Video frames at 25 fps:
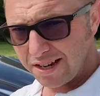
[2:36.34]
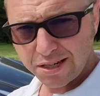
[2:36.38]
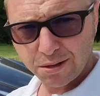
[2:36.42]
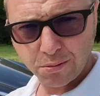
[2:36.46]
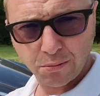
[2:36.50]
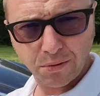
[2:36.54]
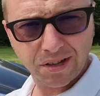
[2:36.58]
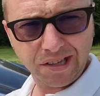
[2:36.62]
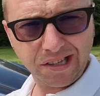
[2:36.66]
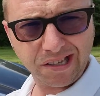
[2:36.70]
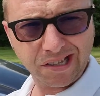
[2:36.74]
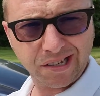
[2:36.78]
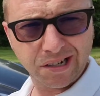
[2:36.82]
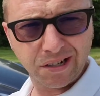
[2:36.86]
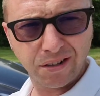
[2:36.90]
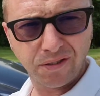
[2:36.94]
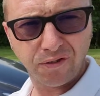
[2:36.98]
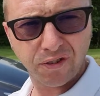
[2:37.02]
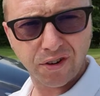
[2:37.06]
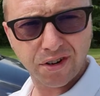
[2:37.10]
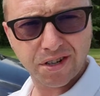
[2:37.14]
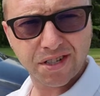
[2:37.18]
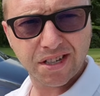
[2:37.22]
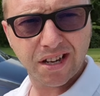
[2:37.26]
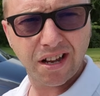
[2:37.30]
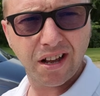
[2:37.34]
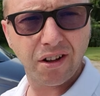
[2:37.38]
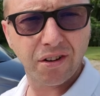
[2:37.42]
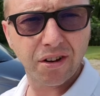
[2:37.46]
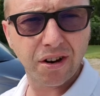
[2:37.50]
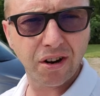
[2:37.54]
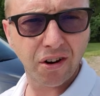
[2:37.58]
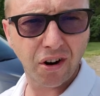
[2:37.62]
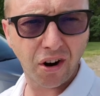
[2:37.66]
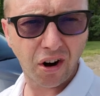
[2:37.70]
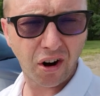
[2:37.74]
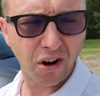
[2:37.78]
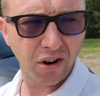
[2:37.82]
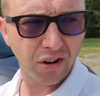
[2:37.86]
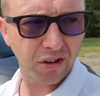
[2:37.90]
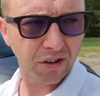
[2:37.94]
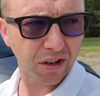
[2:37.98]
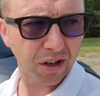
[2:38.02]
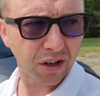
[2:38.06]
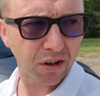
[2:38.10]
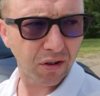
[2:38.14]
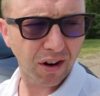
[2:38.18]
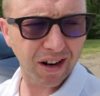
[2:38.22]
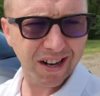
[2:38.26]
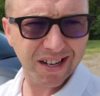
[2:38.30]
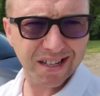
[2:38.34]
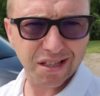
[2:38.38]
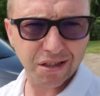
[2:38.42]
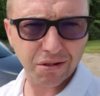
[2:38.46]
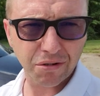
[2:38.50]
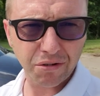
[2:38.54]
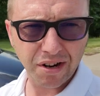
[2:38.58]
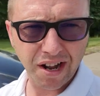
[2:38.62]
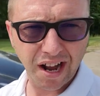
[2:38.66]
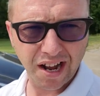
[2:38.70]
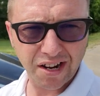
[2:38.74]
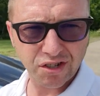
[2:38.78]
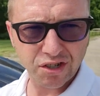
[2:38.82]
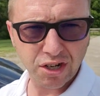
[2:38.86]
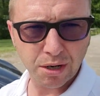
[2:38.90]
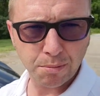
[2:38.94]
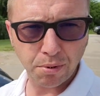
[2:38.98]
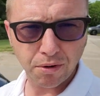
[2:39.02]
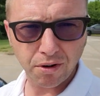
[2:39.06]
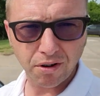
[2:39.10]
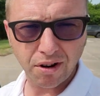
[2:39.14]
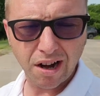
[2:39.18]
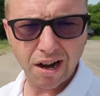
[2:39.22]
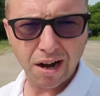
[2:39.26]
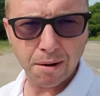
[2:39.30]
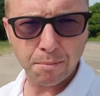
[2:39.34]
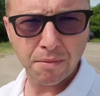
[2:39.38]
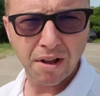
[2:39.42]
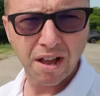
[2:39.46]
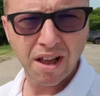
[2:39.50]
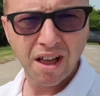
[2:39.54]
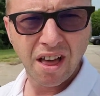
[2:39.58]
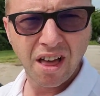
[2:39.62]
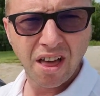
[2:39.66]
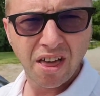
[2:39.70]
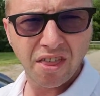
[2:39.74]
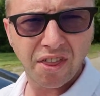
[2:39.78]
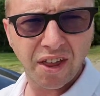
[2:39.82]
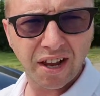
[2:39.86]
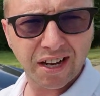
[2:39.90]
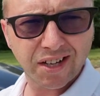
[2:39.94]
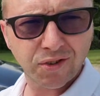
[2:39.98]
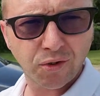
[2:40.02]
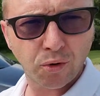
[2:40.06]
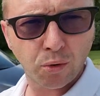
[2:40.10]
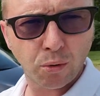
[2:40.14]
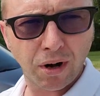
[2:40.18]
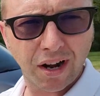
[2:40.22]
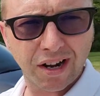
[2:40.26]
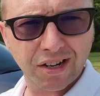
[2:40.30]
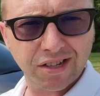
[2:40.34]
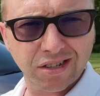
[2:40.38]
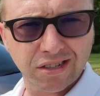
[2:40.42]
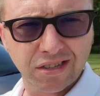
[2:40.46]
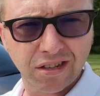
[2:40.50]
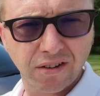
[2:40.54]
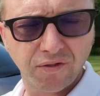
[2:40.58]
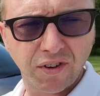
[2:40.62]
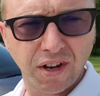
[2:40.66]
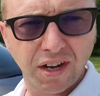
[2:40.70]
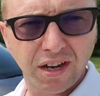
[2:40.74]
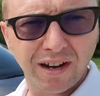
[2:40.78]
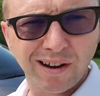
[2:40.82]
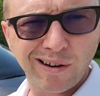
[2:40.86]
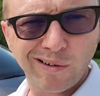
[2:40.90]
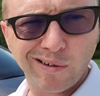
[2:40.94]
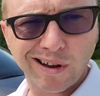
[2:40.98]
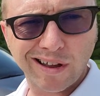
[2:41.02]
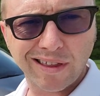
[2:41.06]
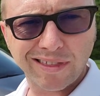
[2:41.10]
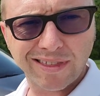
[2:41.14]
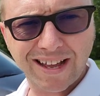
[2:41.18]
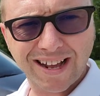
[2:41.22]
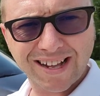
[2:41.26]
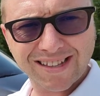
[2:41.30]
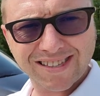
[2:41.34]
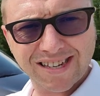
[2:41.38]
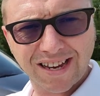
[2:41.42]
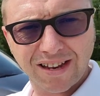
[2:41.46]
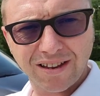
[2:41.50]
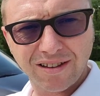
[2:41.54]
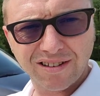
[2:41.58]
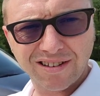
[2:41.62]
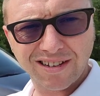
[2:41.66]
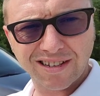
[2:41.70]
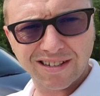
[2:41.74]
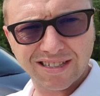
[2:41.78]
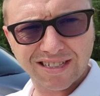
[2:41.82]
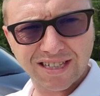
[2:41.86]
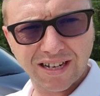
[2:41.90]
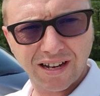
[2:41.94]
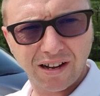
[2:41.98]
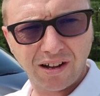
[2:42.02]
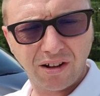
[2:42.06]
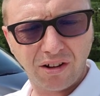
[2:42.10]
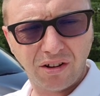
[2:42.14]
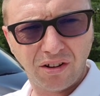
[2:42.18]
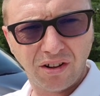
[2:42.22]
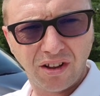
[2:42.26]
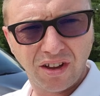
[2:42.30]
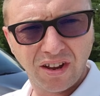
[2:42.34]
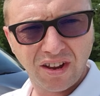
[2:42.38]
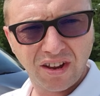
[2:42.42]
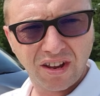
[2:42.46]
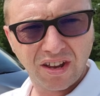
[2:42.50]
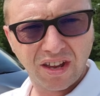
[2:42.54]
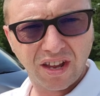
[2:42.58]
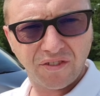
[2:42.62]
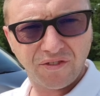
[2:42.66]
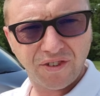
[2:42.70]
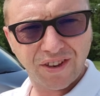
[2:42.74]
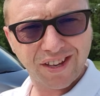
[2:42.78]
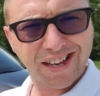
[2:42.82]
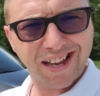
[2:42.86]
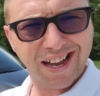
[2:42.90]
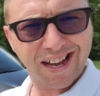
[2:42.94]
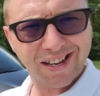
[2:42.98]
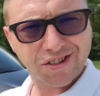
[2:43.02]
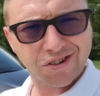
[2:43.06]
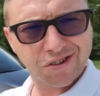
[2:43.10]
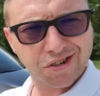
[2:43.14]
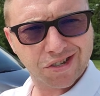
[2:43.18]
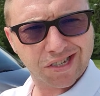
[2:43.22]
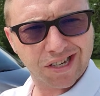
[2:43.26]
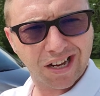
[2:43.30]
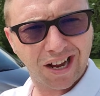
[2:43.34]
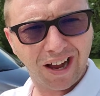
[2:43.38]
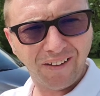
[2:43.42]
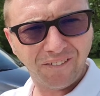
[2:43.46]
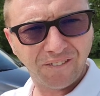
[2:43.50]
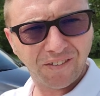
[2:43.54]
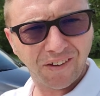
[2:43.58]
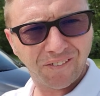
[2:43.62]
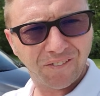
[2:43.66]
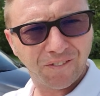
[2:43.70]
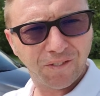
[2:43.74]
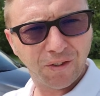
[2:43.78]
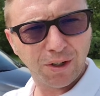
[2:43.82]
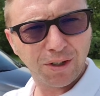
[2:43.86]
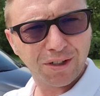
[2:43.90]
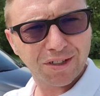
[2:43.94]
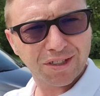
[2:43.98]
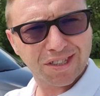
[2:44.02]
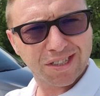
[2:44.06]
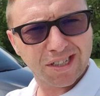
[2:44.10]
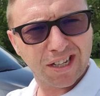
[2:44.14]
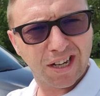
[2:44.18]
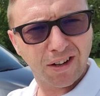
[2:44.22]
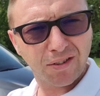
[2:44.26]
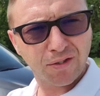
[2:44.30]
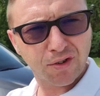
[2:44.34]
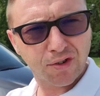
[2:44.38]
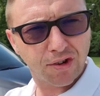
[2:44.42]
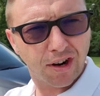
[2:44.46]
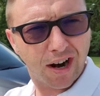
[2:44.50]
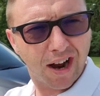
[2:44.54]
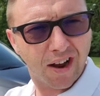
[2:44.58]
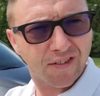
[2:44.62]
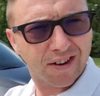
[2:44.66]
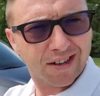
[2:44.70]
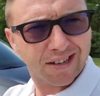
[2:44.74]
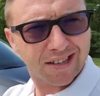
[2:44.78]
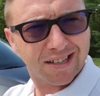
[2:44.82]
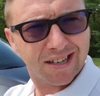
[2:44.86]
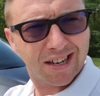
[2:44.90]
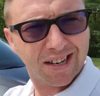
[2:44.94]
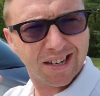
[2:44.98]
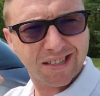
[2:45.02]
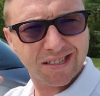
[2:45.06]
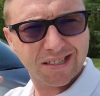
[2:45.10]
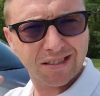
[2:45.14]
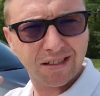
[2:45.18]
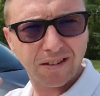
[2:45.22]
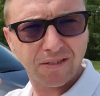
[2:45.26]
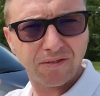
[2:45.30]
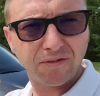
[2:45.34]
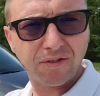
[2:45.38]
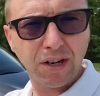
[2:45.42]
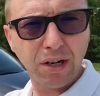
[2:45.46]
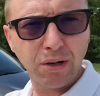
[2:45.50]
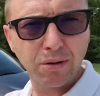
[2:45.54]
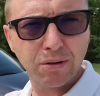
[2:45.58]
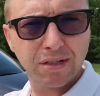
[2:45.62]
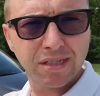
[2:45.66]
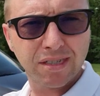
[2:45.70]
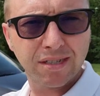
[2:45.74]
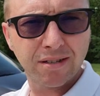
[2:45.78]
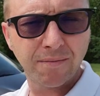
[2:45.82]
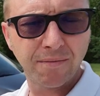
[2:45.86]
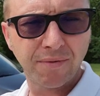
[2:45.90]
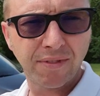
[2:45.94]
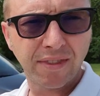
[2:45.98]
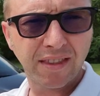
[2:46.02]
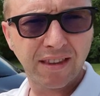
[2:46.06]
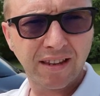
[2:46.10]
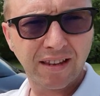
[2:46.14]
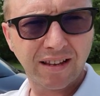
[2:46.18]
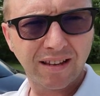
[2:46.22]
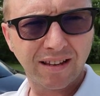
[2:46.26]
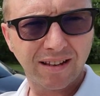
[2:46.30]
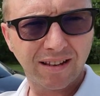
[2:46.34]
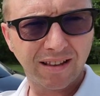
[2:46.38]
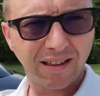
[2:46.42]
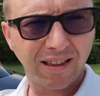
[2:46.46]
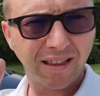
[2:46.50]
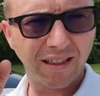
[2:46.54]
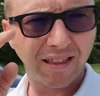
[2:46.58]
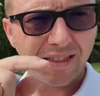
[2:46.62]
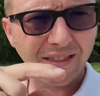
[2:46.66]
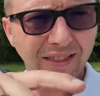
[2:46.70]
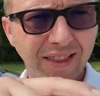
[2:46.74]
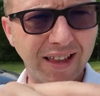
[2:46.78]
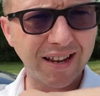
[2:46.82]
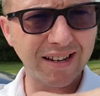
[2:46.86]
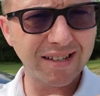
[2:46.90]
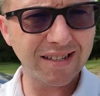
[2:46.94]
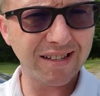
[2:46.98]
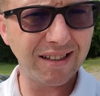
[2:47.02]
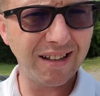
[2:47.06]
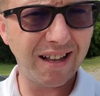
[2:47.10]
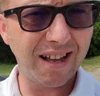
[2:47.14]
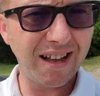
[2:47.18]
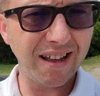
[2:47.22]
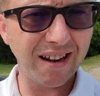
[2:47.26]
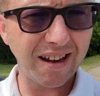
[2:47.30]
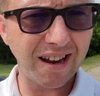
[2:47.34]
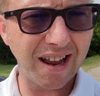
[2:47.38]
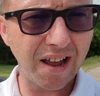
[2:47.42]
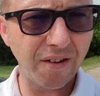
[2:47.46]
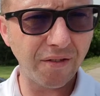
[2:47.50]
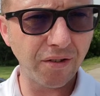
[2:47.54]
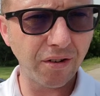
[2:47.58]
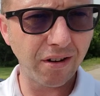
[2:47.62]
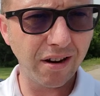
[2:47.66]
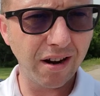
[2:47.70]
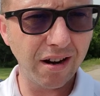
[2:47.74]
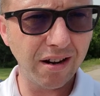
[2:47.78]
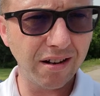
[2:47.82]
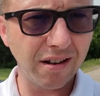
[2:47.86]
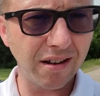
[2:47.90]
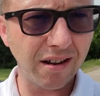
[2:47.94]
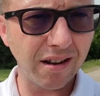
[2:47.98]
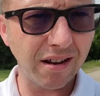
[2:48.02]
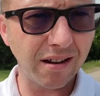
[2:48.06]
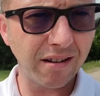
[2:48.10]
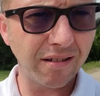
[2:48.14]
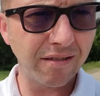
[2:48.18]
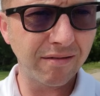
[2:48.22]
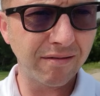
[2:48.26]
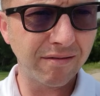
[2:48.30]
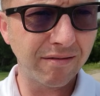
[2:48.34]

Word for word: this one's still for sale here at Heartland Chrysler, Dodge, Jeep, and Ram. Thanks for watching the video, and that's how you can tell if you got yourself a full self-driving Tesla, folks. Thanks a lot. Have a great day.